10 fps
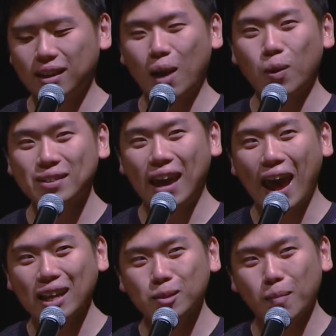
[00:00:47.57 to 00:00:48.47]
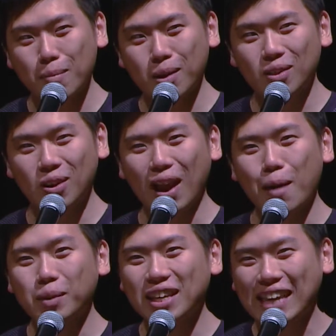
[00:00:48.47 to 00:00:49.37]
I want to ask my mother how
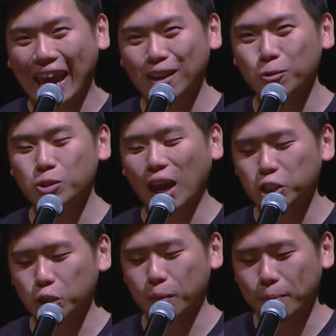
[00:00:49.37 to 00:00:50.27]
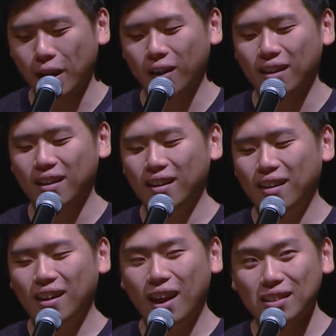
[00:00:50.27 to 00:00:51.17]
many candles I should prepare.
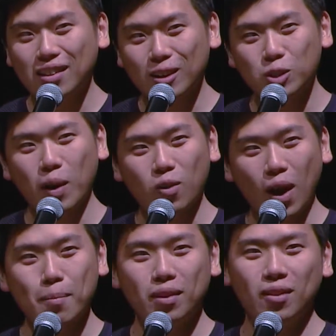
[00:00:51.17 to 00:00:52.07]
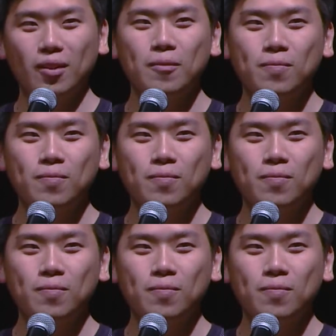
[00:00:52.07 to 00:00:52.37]
And then there's my grandmother.